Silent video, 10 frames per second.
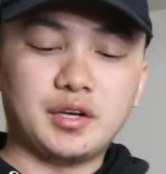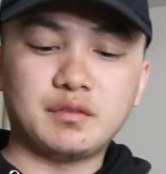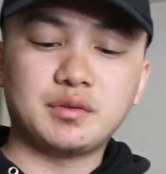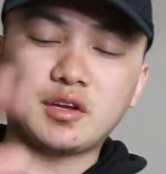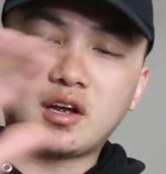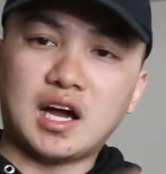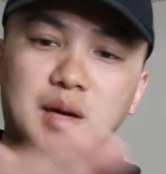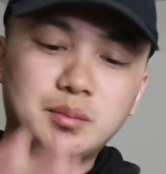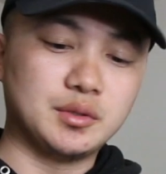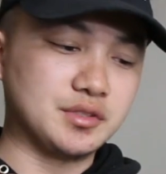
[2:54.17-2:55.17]
enough with the
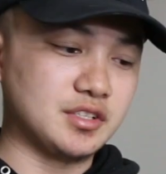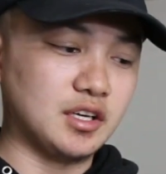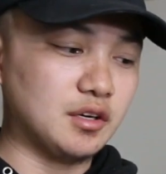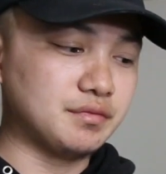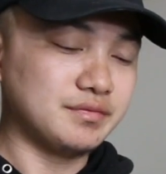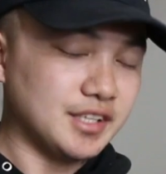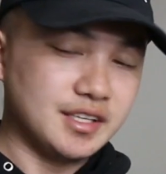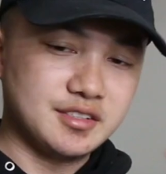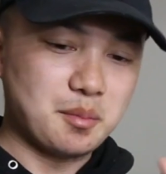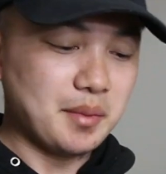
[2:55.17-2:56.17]
combo itself. It
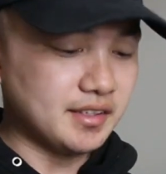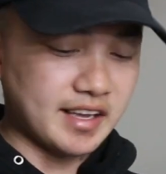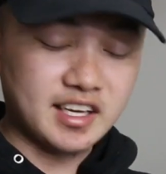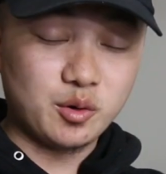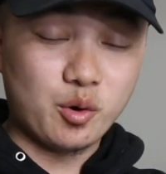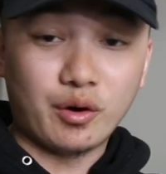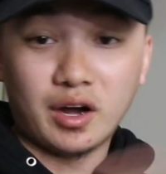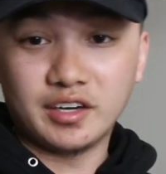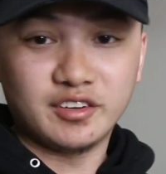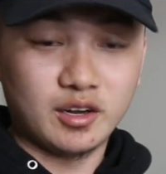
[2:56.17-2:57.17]
is amazing. I can go
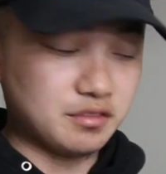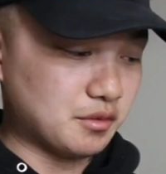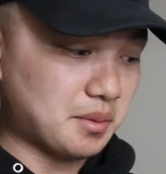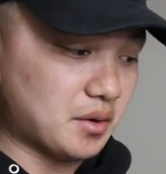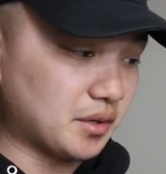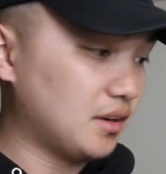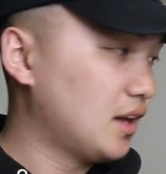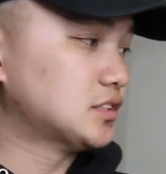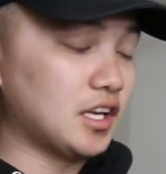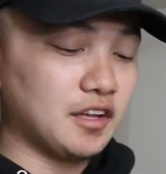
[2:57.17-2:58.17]
on and off about it.
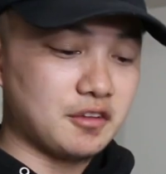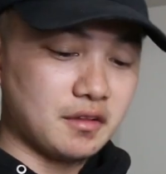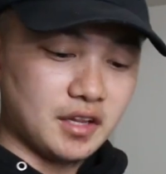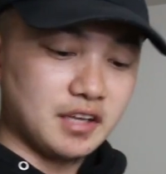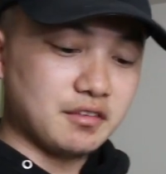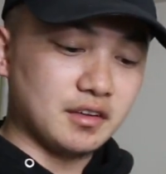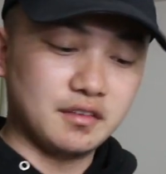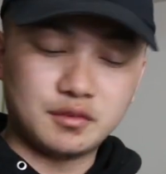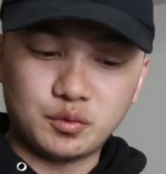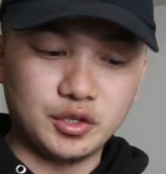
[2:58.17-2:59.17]
I love the length, I
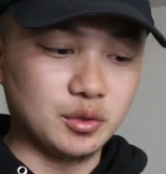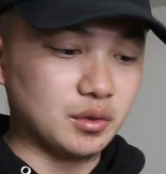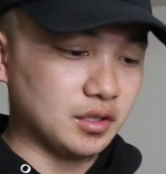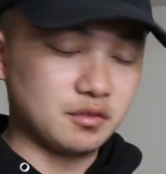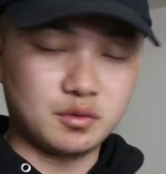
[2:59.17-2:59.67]
love the reel, I love the